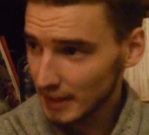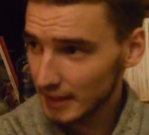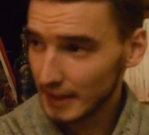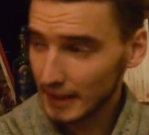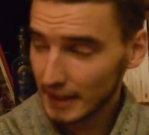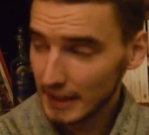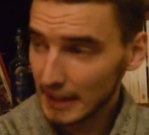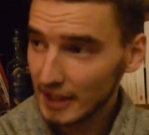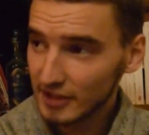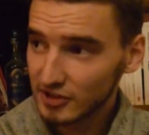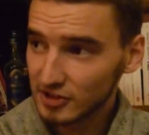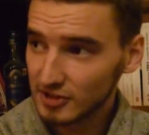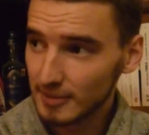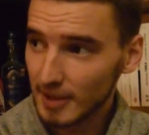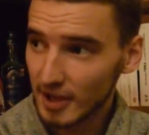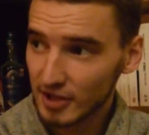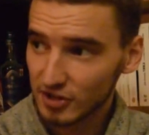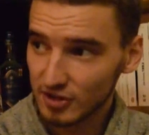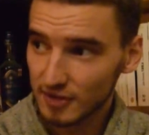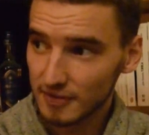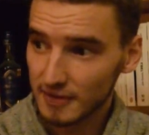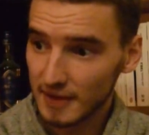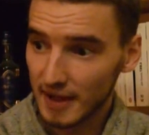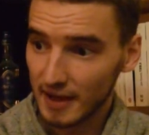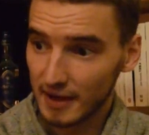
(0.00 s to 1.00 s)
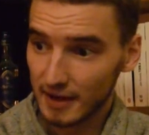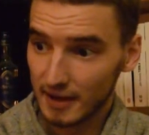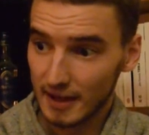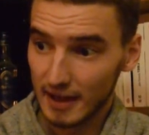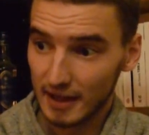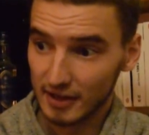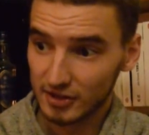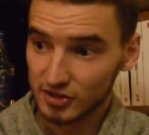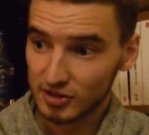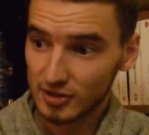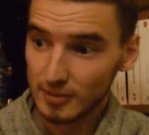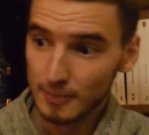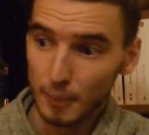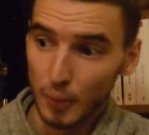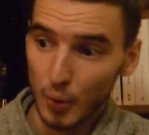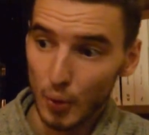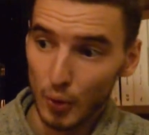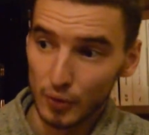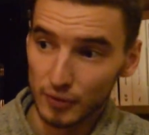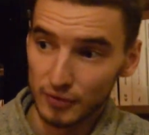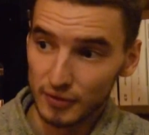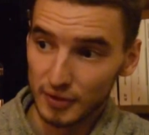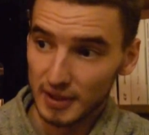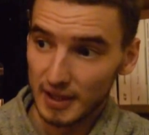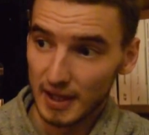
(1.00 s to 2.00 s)
let's imagine that at some
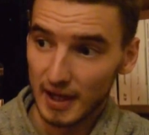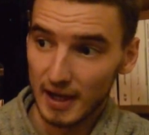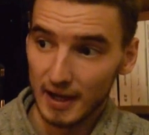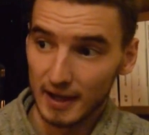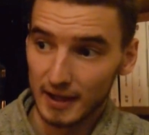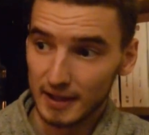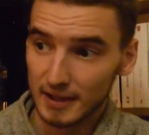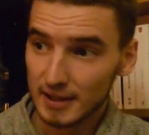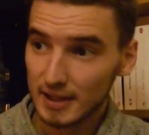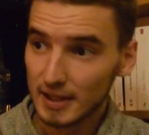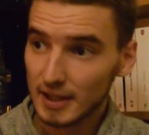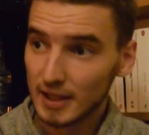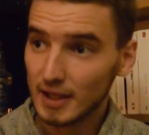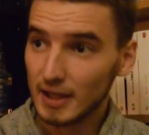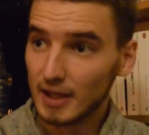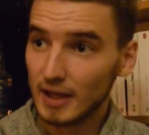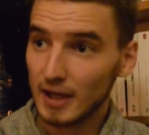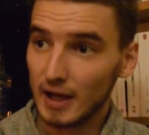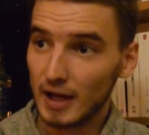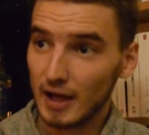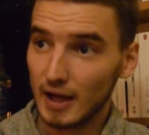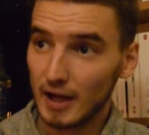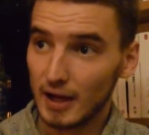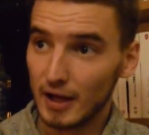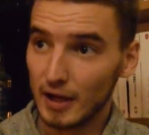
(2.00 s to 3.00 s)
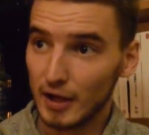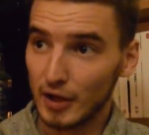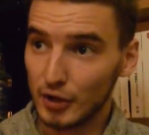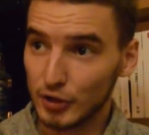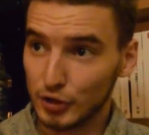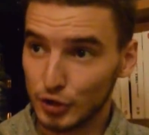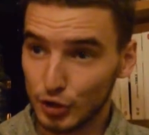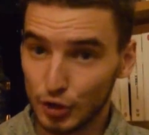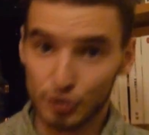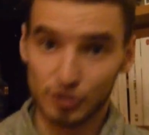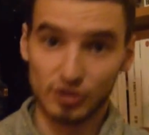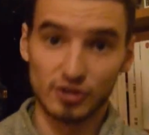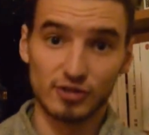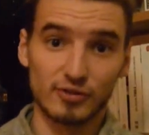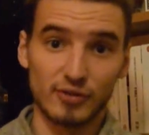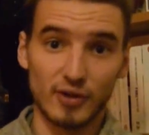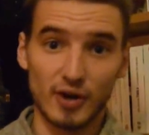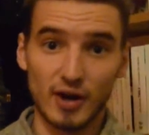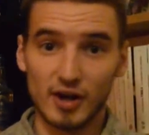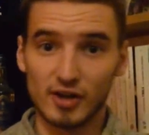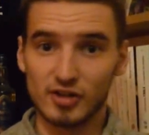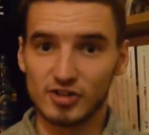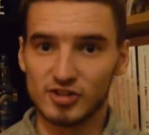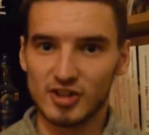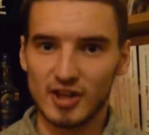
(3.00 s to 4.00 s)
point the guy goes as
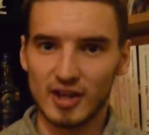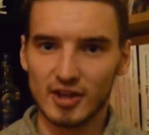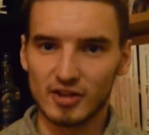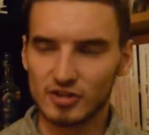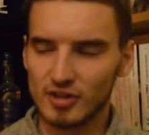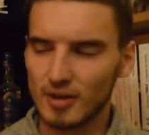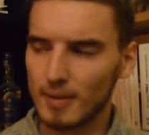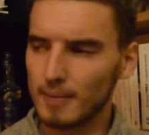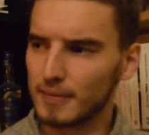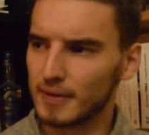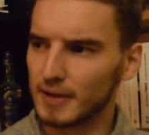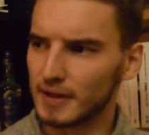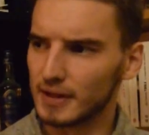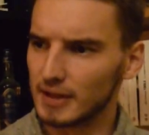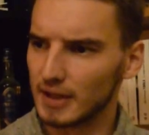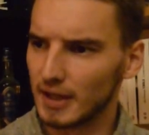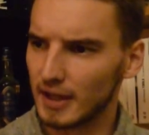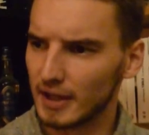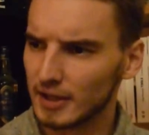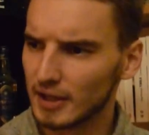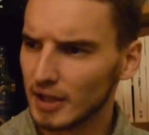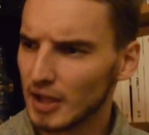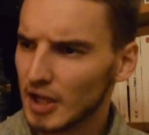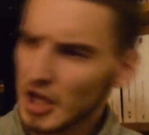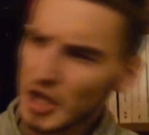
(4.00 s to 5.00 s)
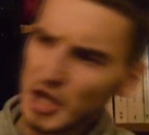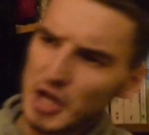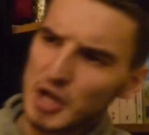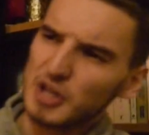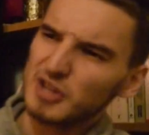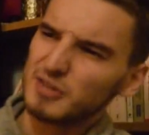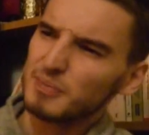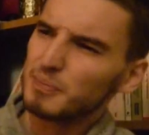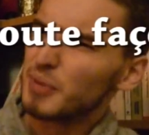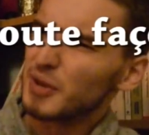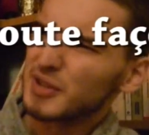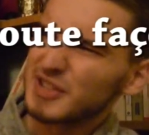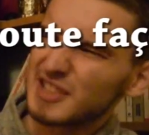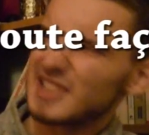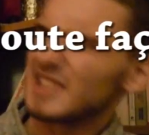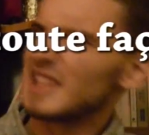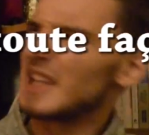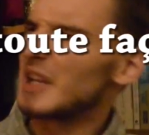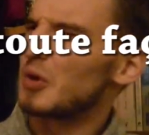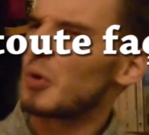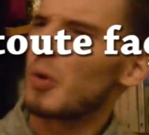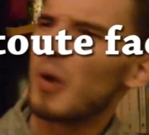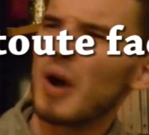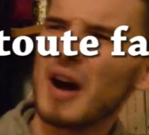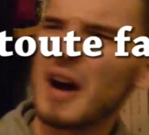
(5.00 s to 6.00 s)
far as saying something like, but
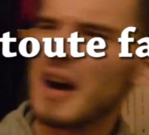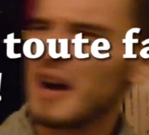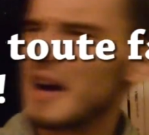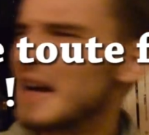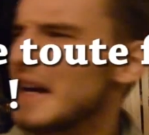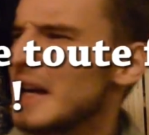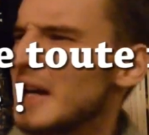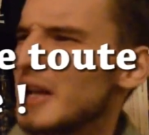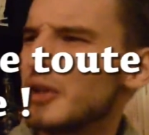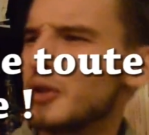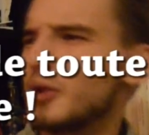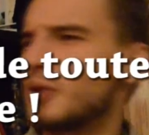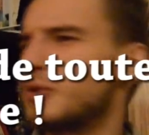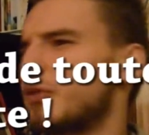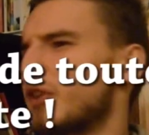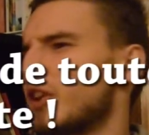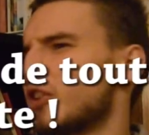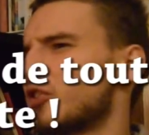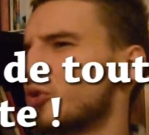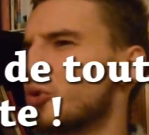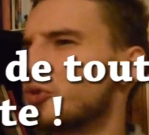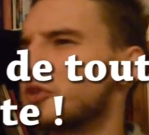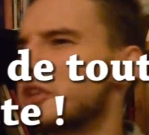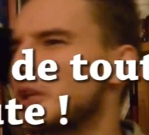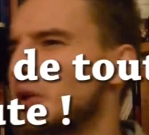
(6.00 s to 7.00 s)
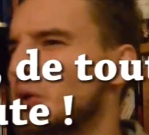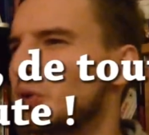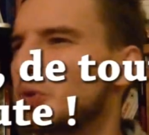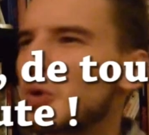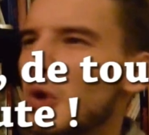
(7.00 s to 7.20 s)
c'est quoi? De toute façon, t'es qu'une